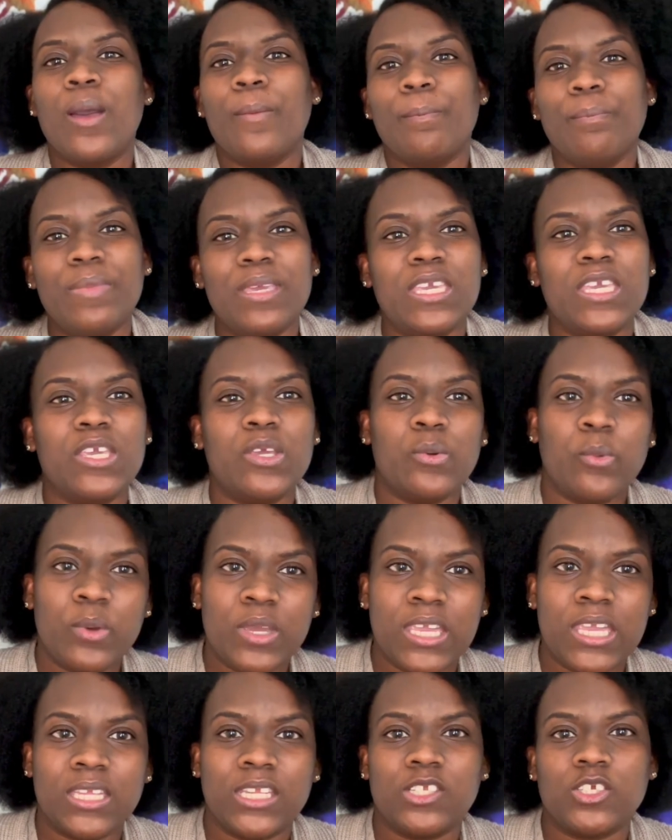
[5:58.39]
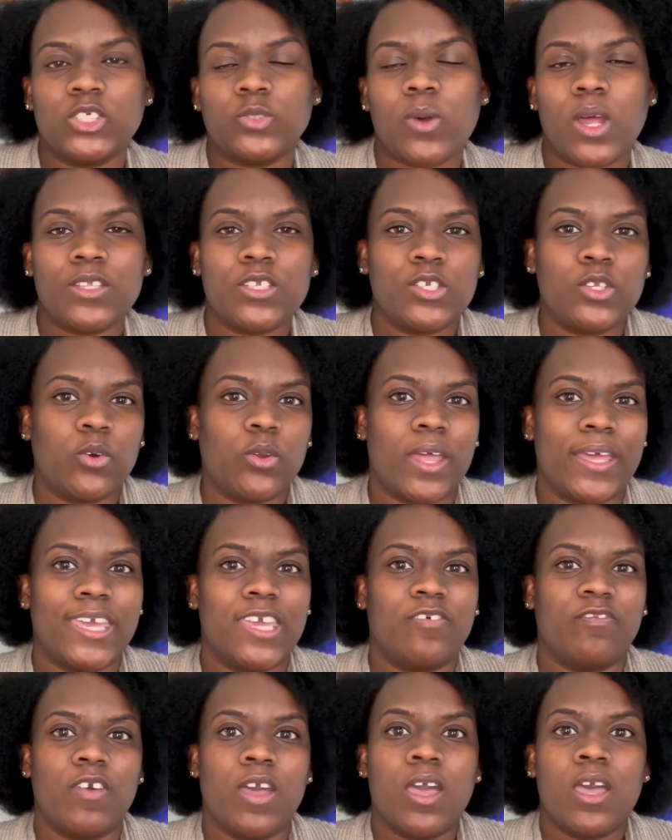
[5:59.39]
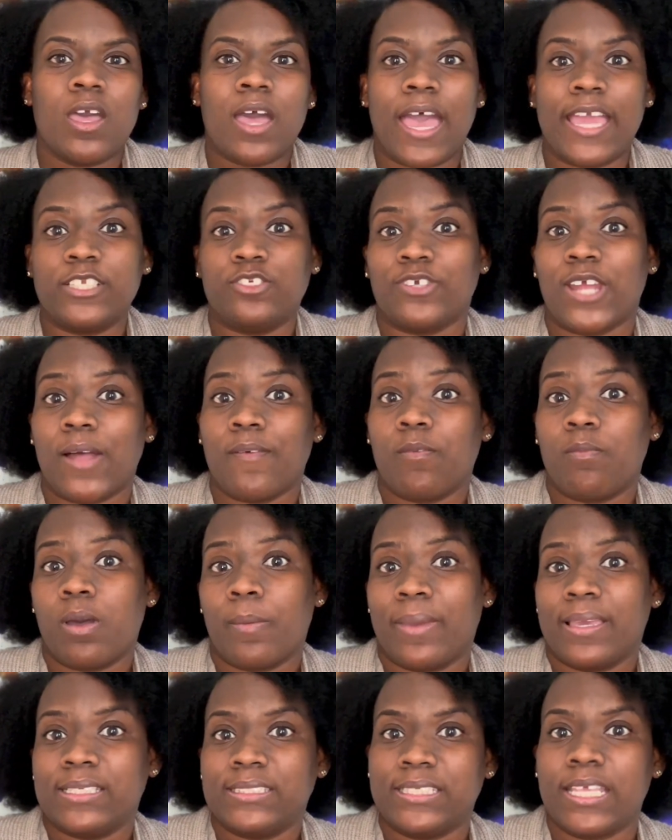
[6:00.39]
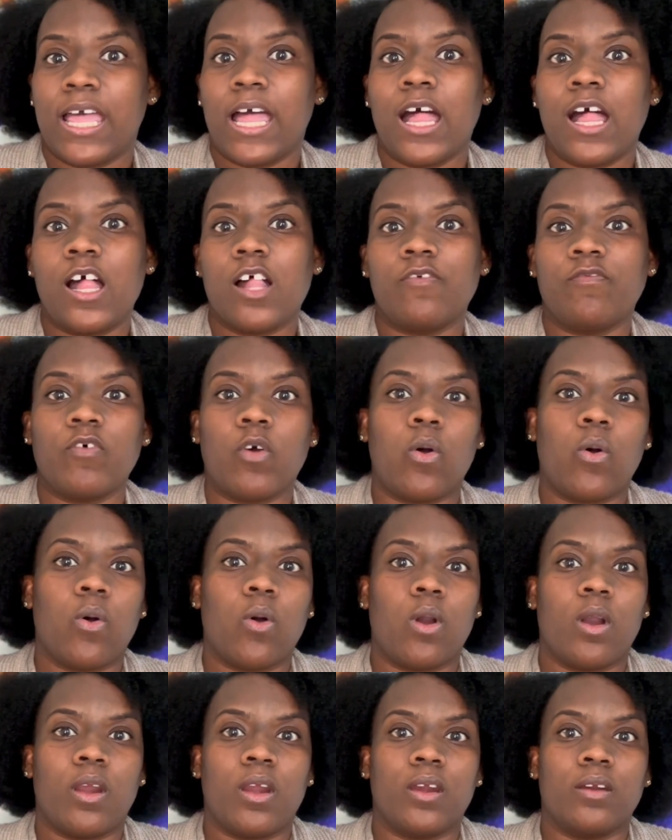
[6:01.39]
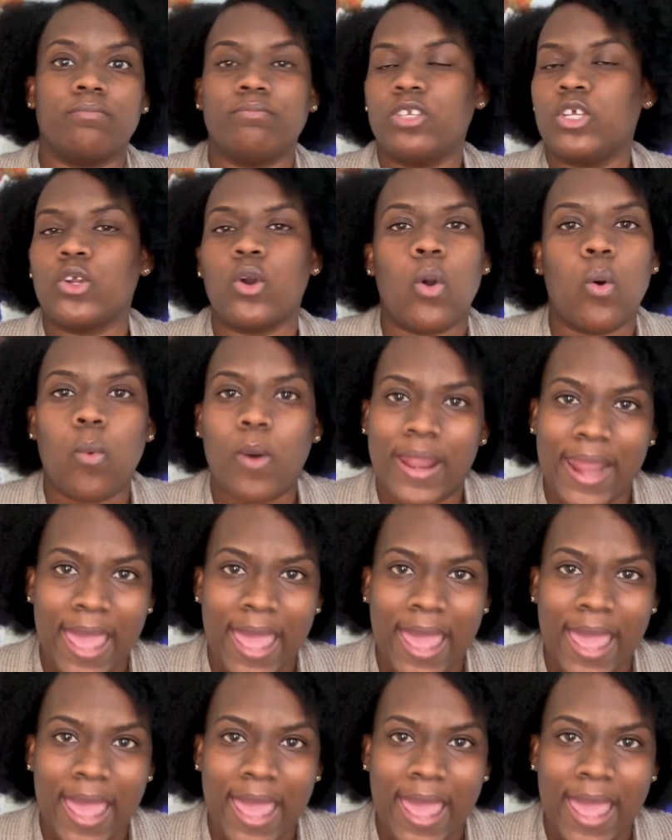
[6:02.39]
they just want to know like if I travel by myself or, you know, what